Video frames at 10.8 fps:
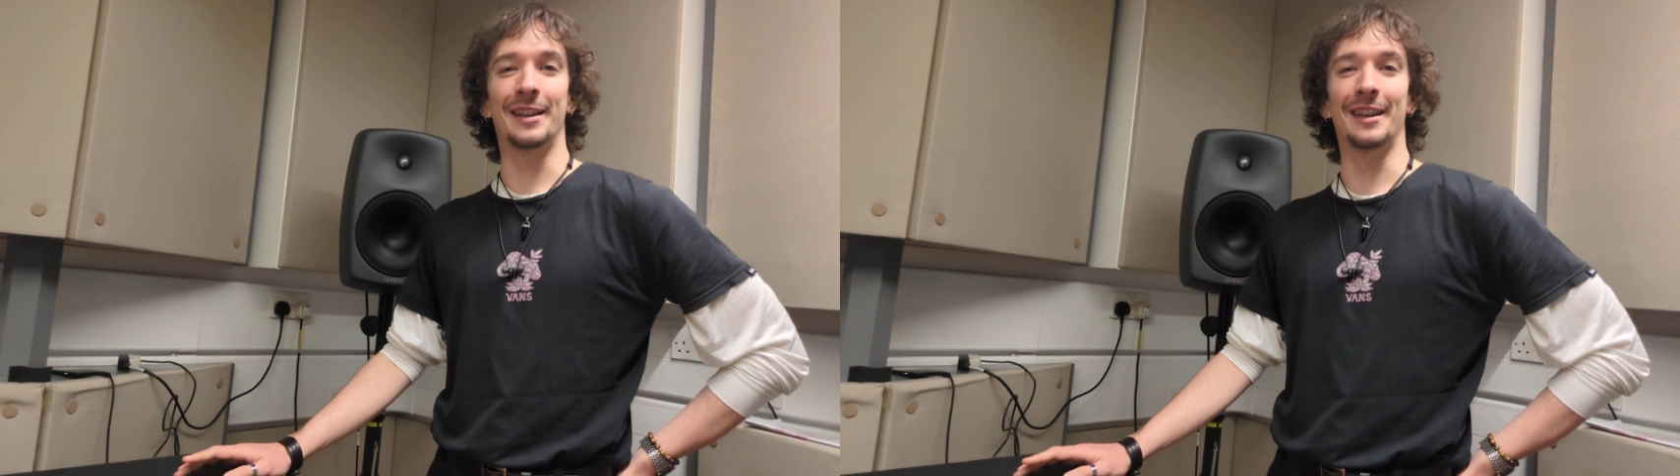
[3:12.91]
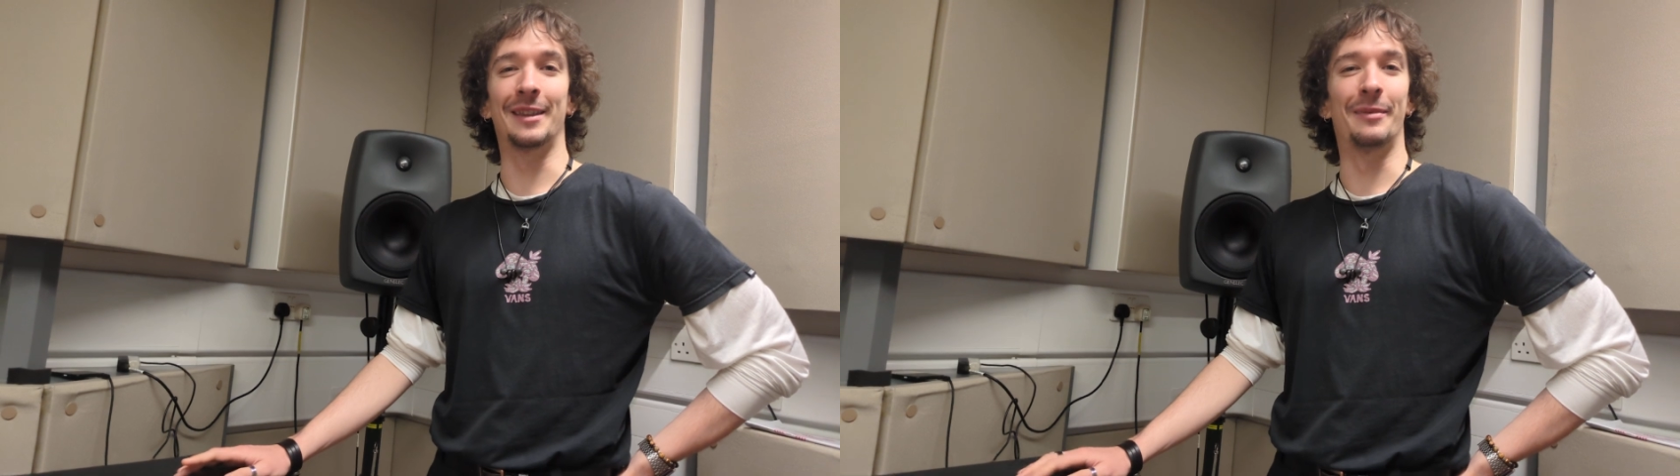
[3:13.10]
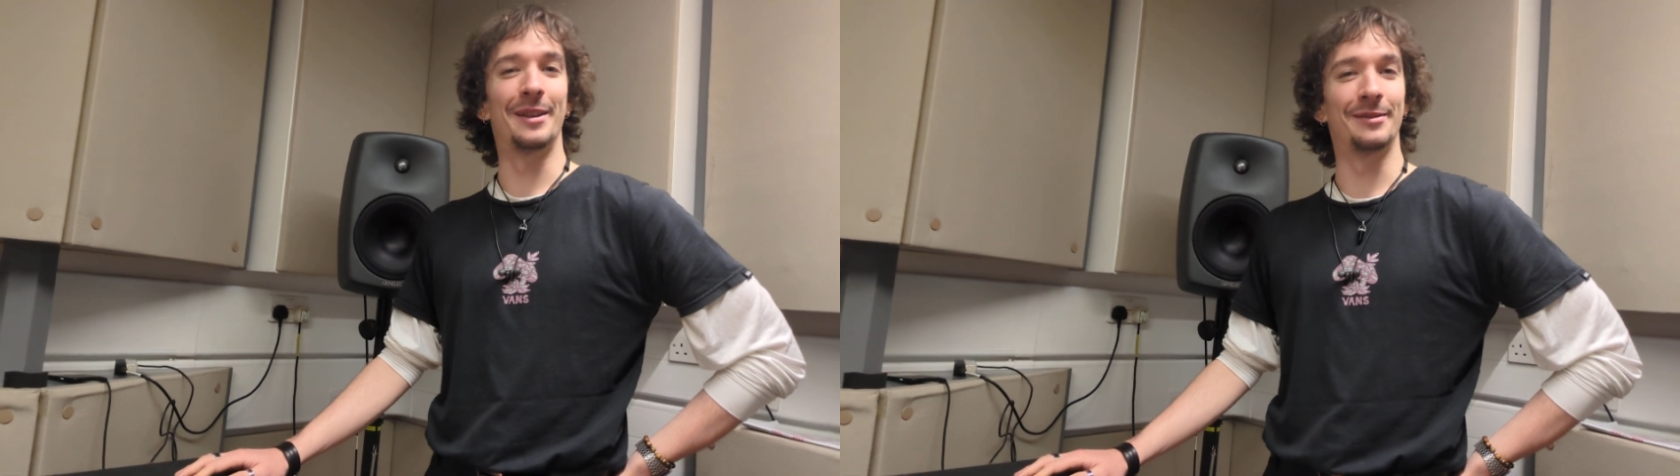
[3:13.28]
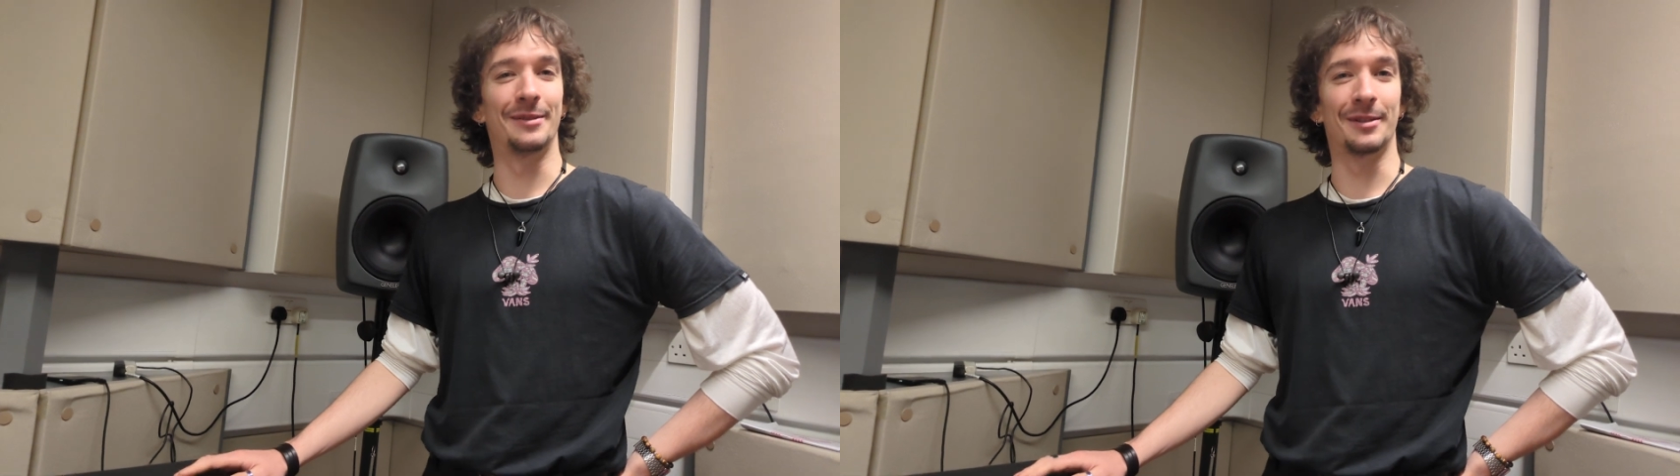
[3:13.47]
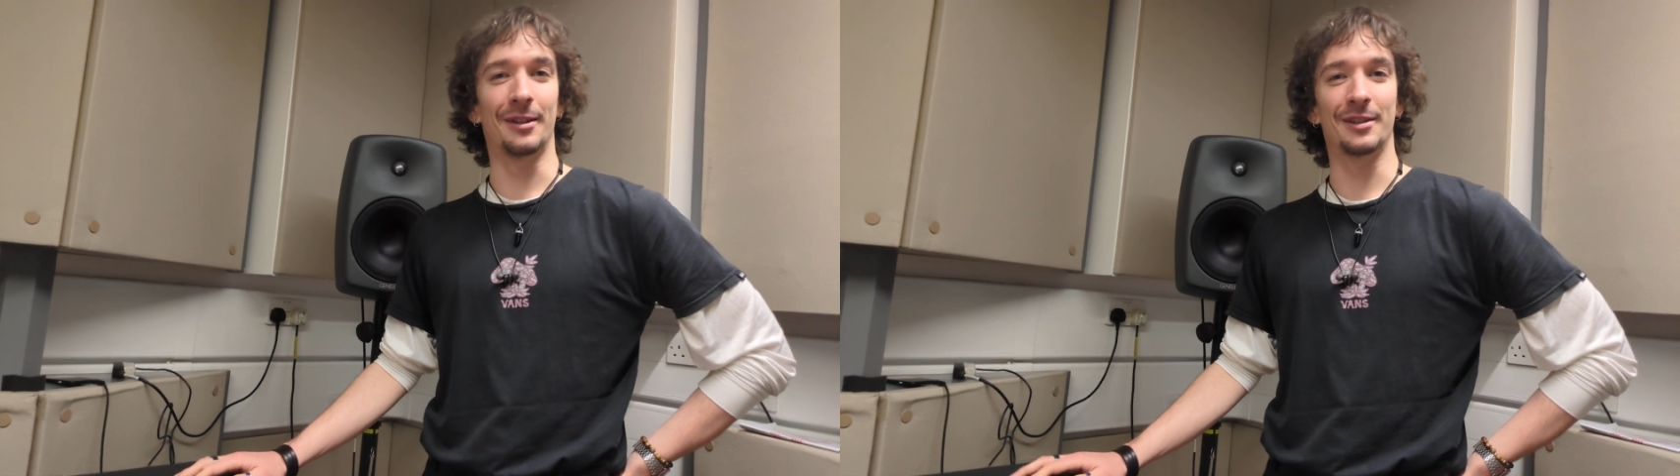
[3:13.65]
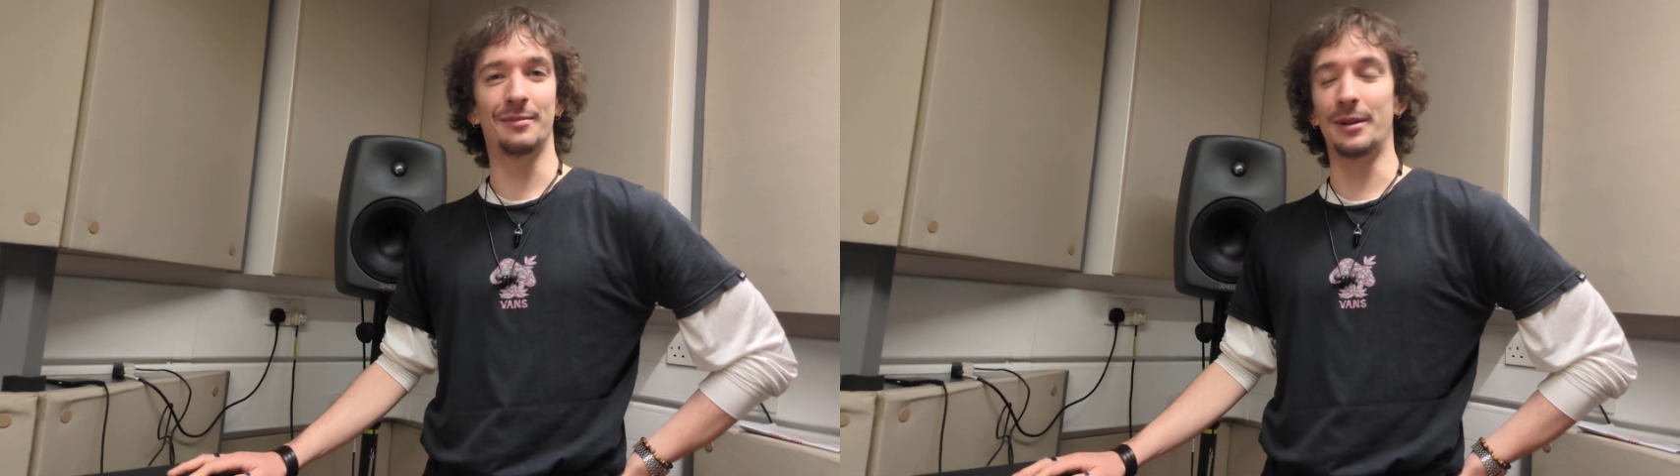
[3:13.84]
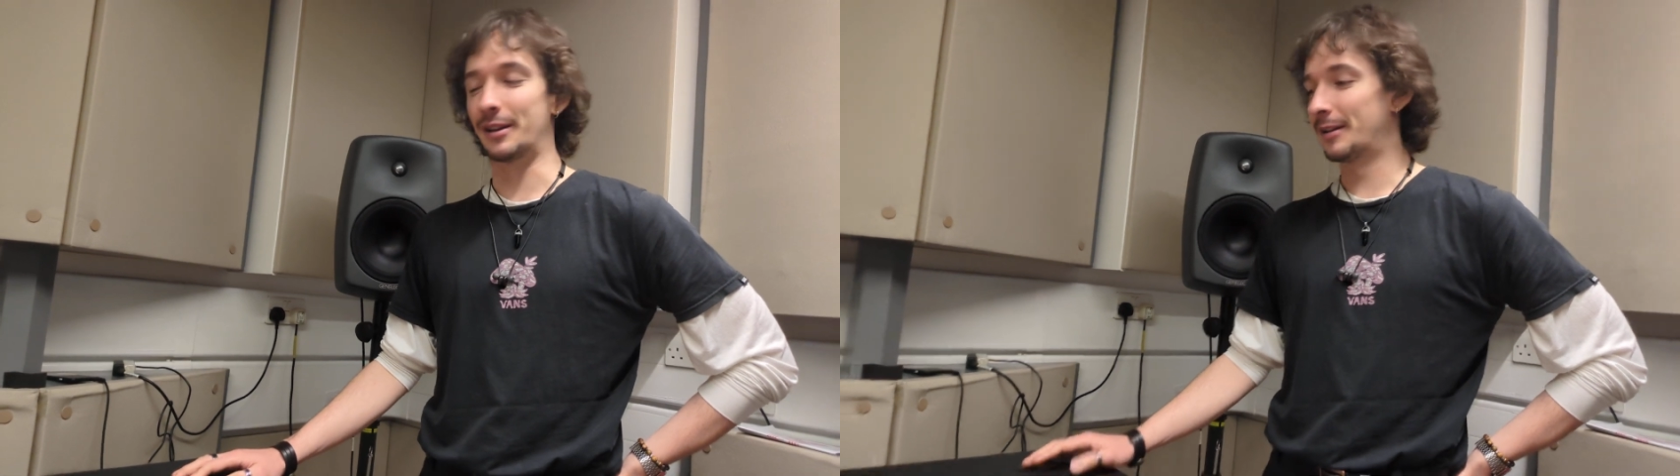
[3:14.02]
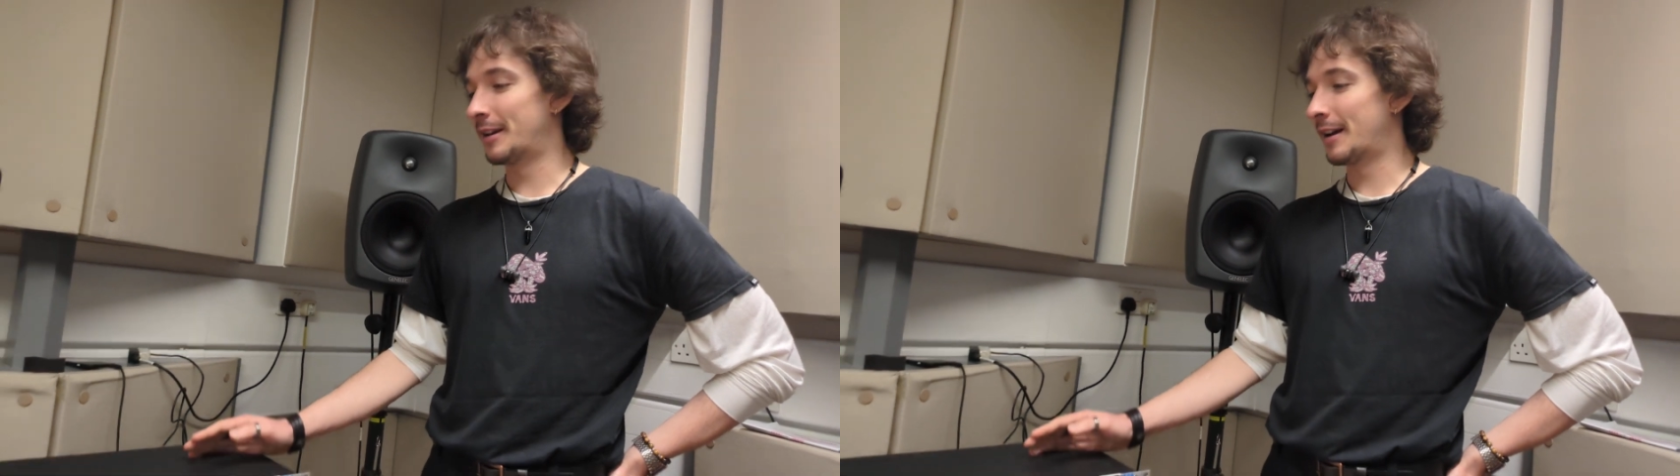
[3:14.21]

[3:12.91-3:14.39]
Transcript: get the best results, but